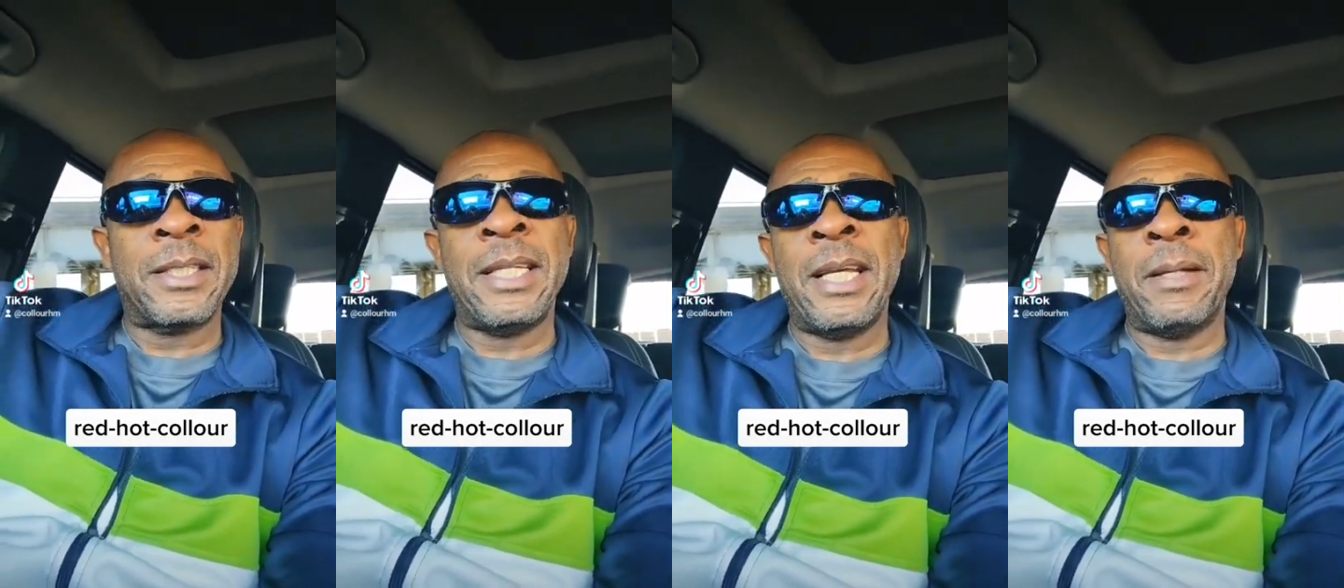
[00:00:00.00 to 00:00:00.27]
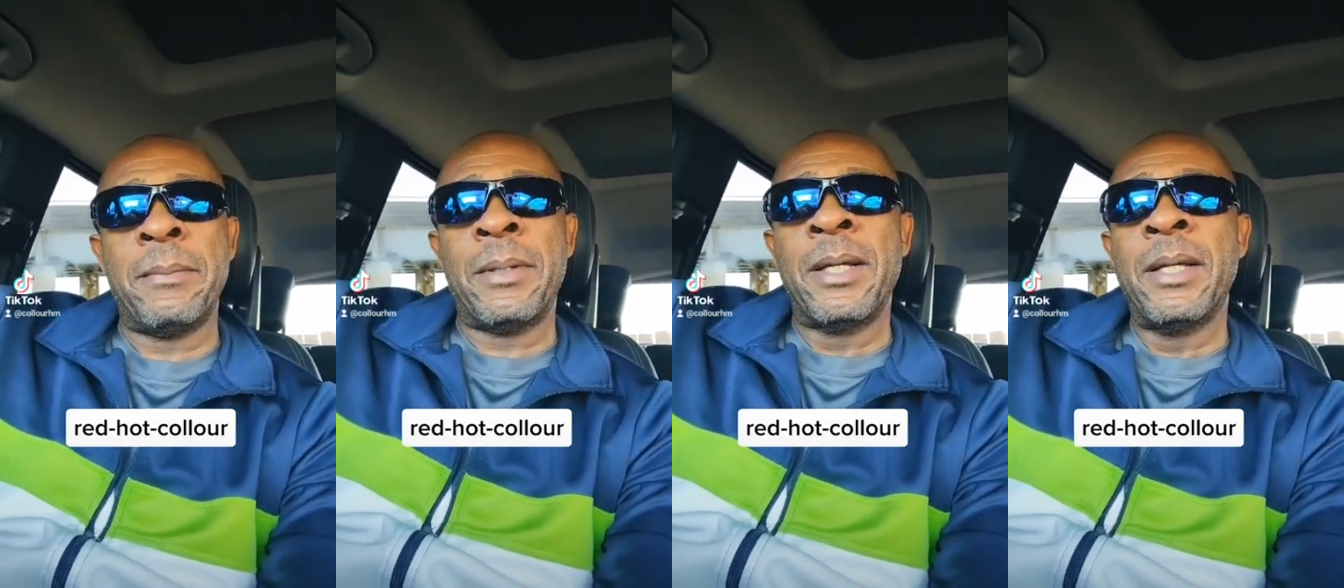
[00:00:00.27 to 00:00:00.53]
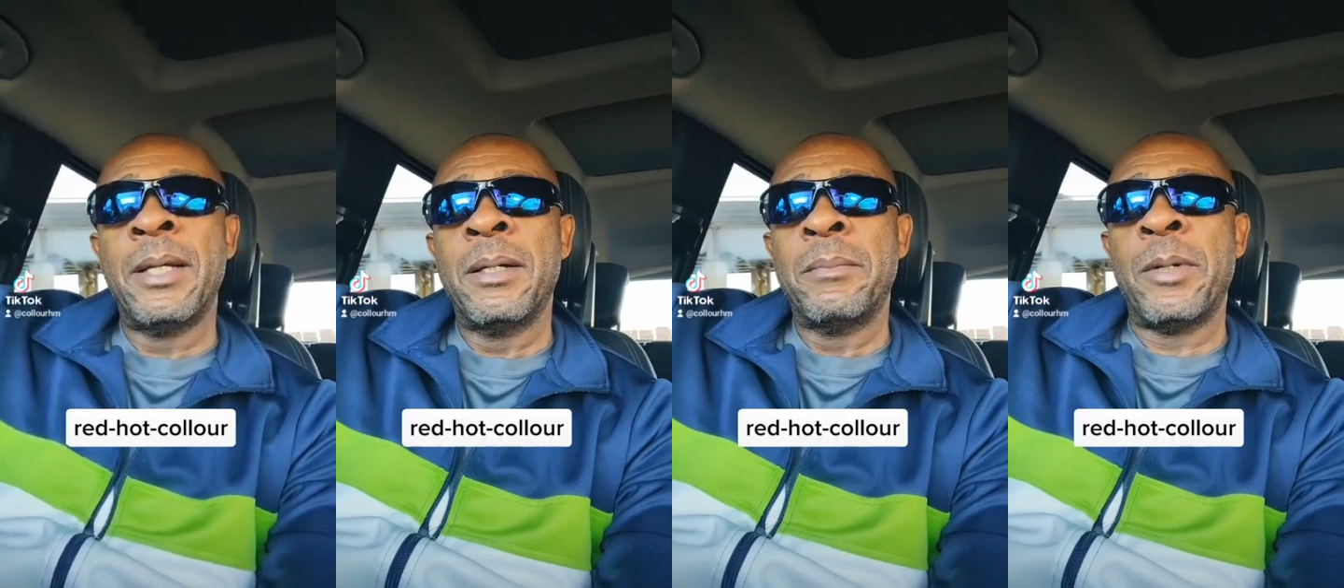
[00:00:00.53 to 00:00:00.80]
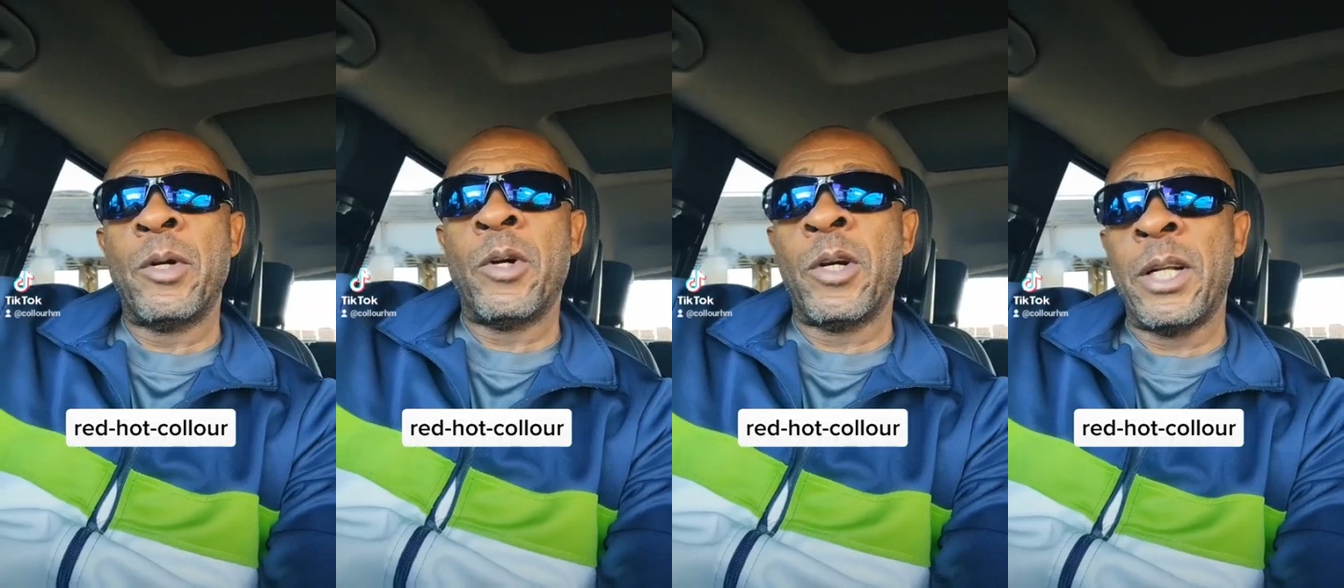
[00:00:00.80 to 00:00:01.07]
Yeah, me
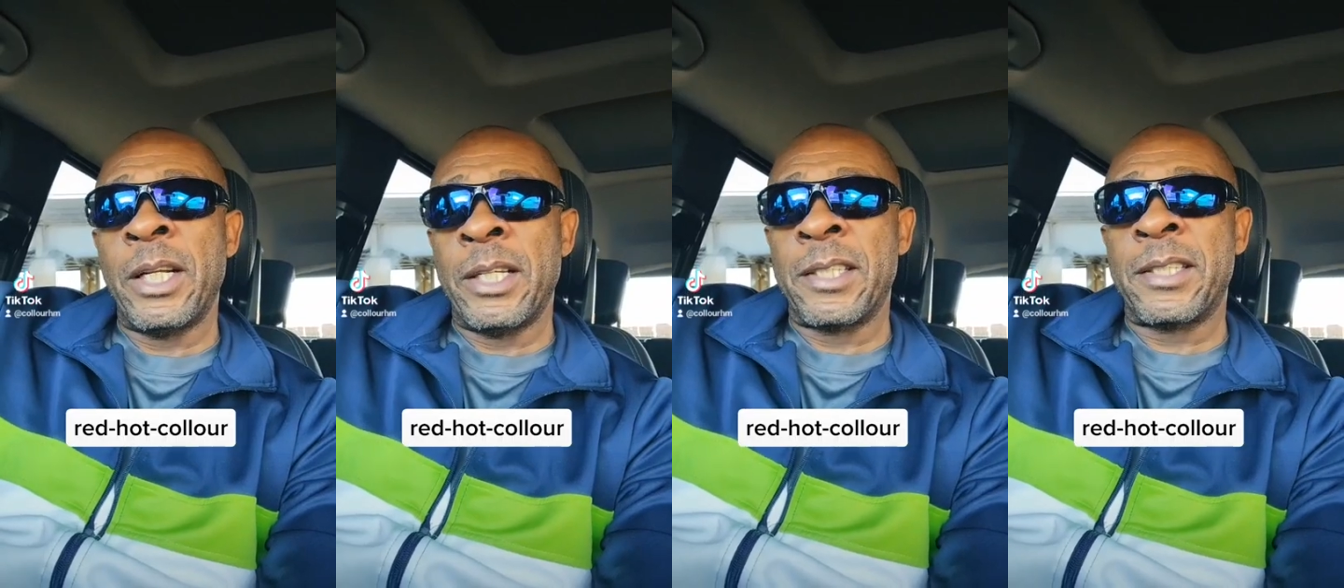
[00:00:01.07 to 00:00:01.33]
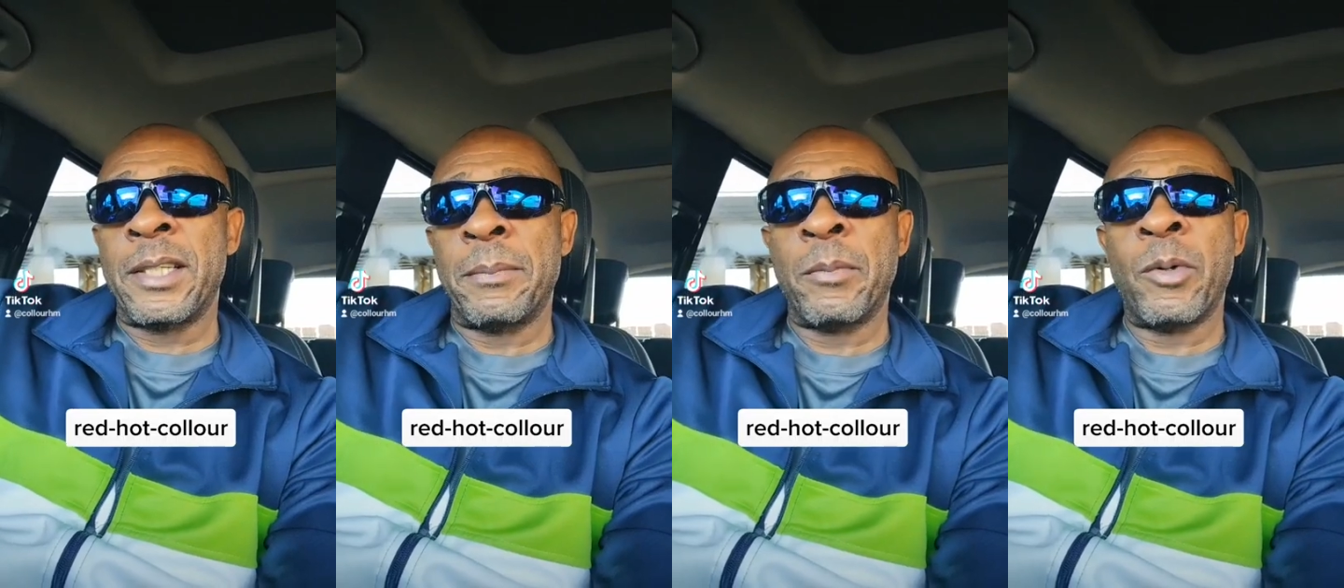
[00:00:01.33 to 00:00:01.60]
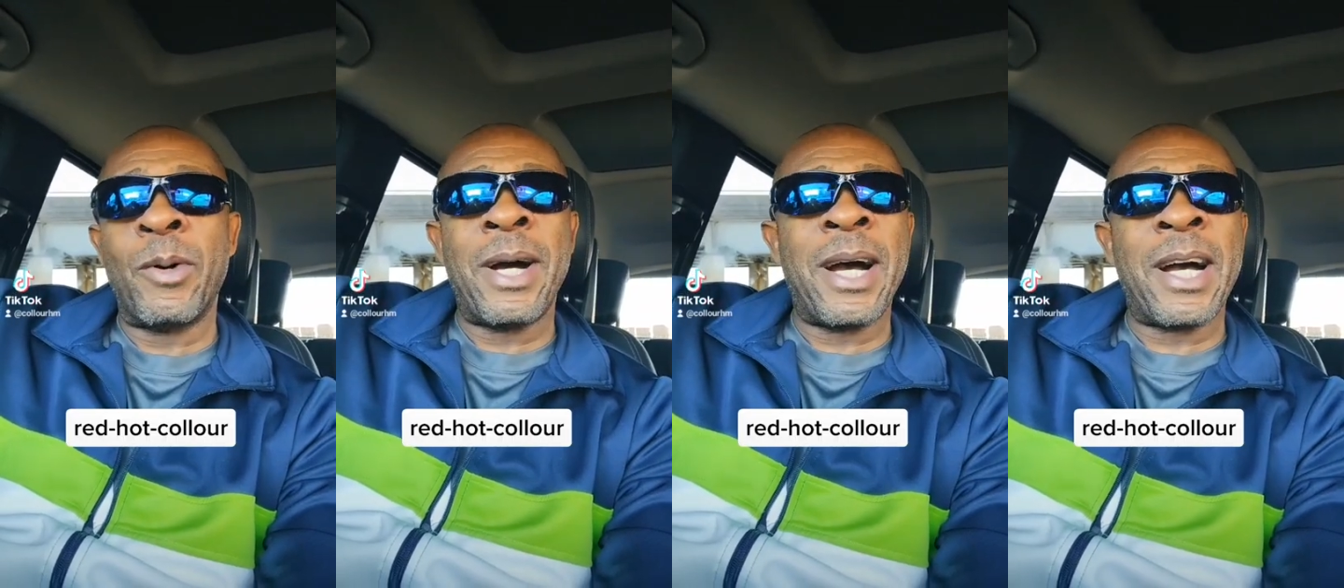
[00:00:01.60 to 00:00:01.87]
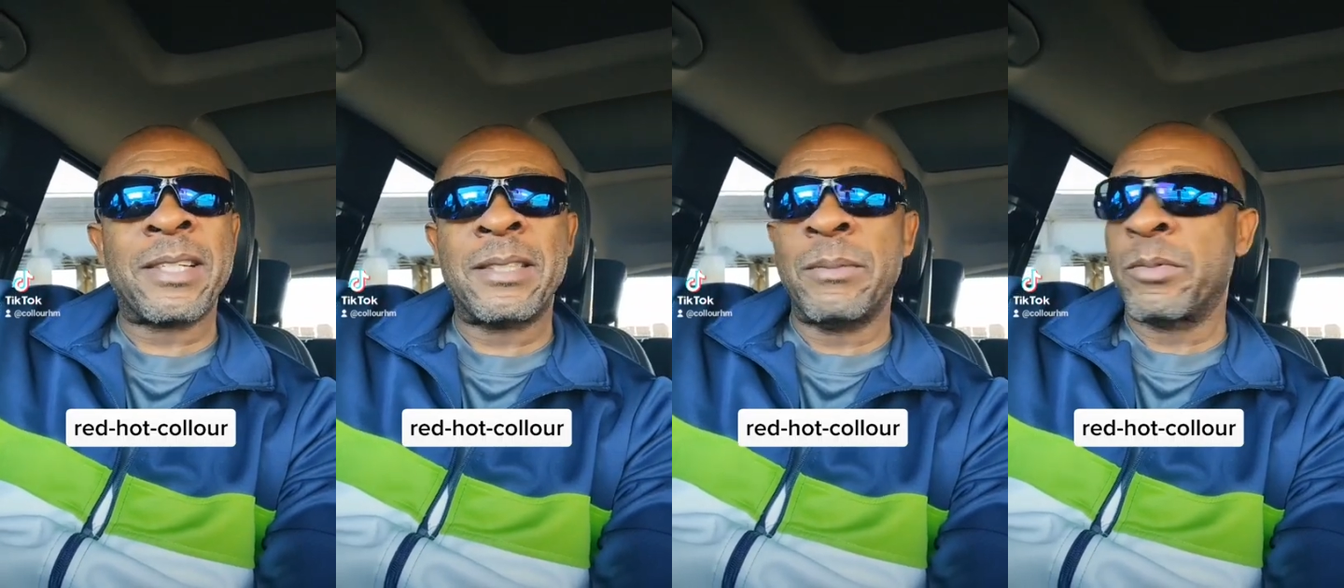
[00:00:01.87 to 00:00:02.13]
earthlings. I want
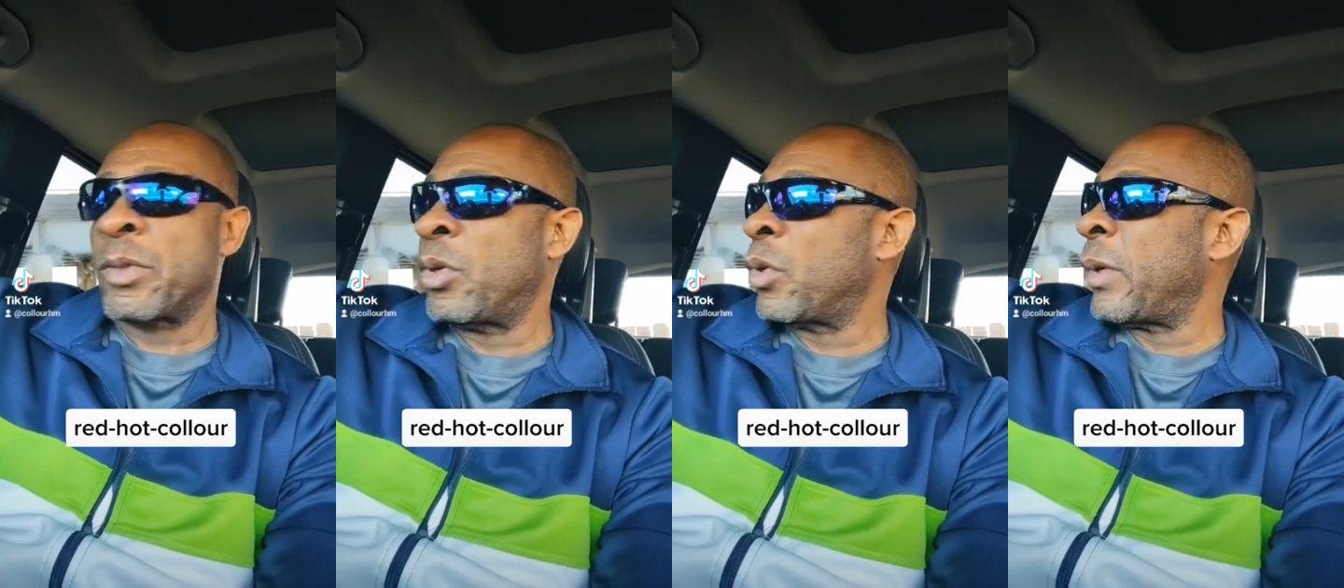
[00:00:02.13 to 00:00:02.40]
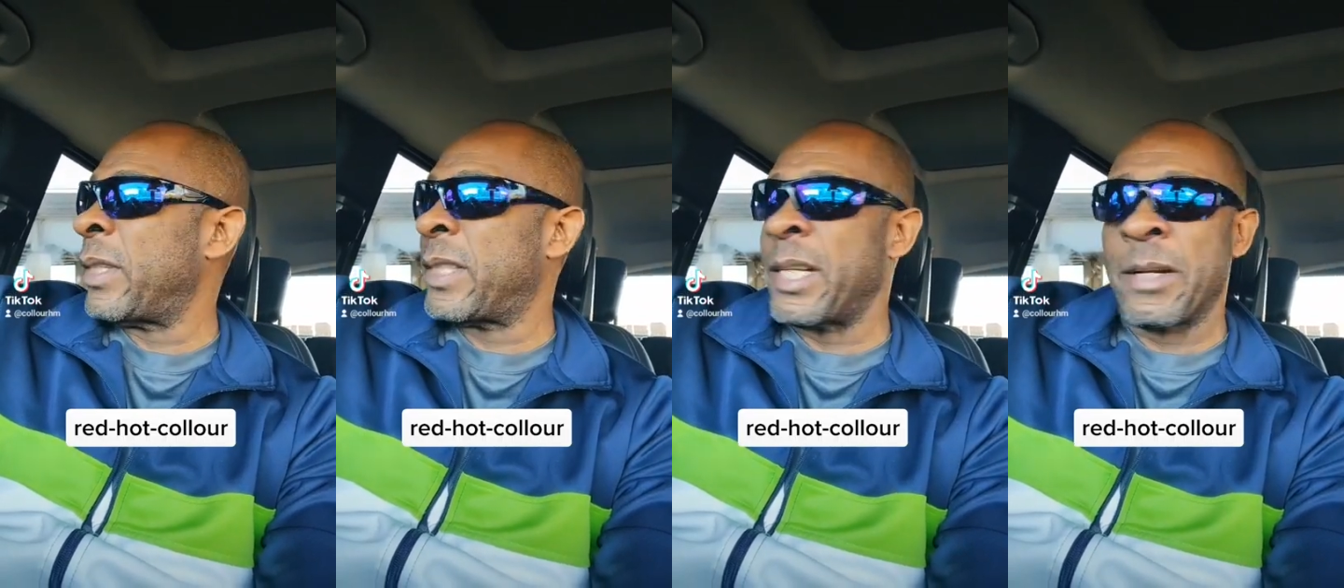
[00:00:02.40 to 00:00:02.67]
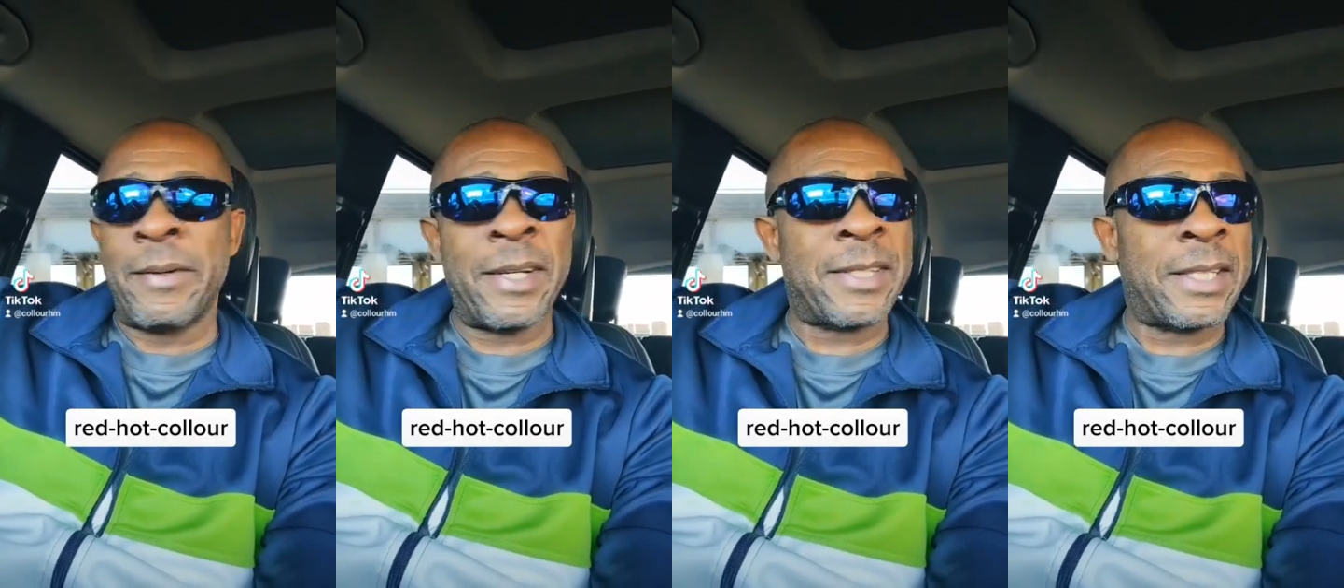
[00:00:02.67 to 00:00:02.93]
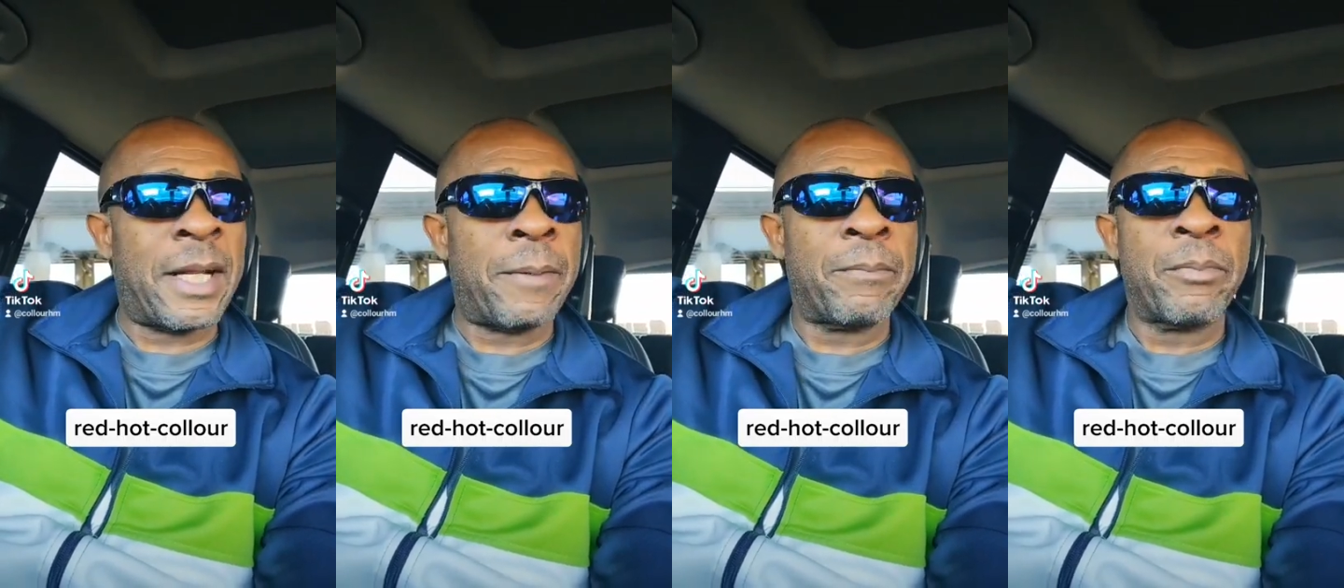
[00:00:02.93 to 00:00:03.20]
to ask them some question,
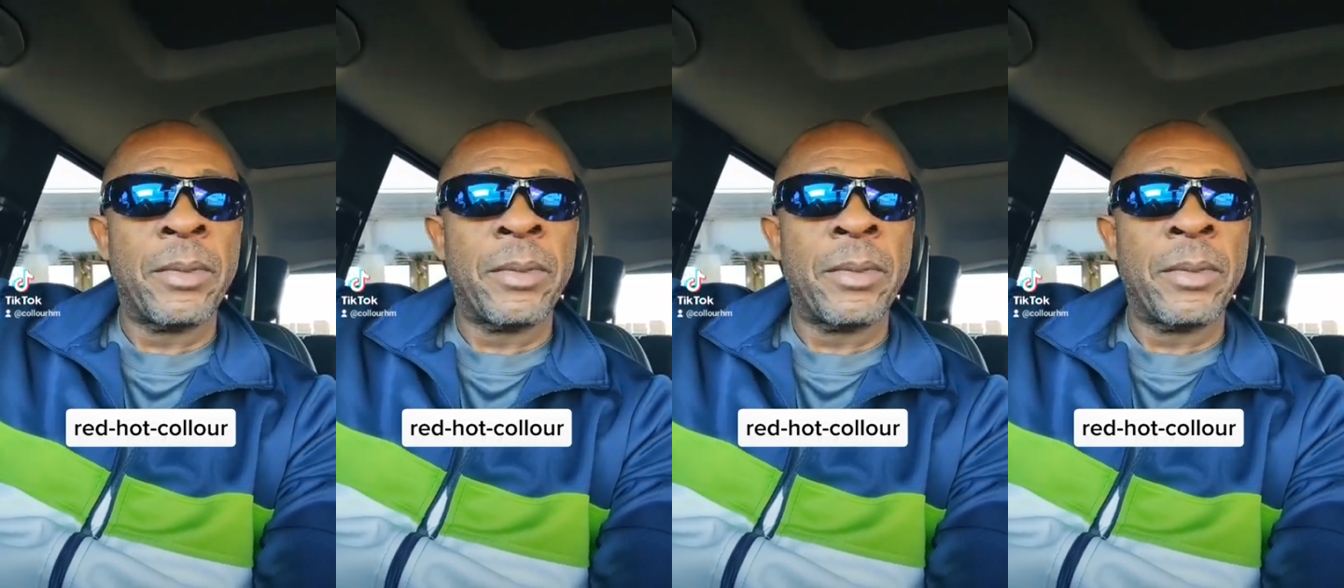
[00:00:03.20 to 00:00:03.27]
Rasta.